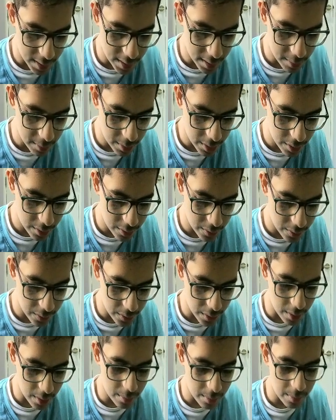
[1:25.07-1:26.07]
number of
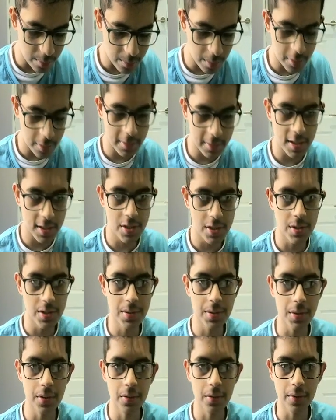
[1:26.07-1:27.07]

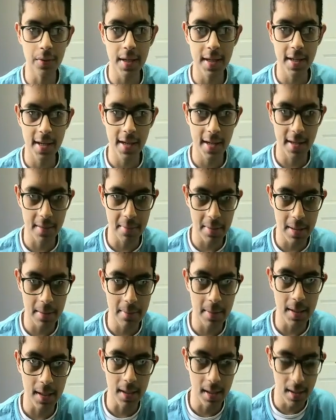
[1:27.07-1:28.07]
permutations of A, B,
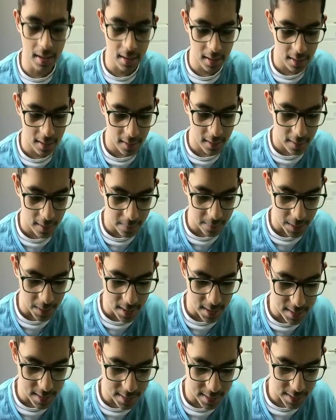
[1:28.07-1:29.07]
B
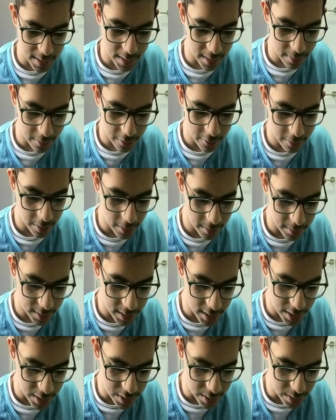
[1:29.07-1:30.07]
is the number of
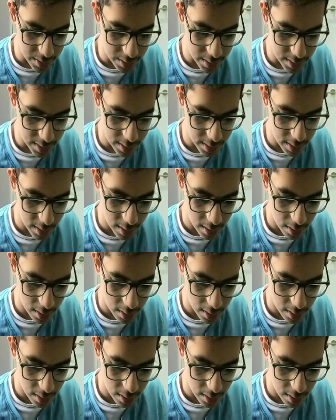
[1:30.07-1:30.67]
permutations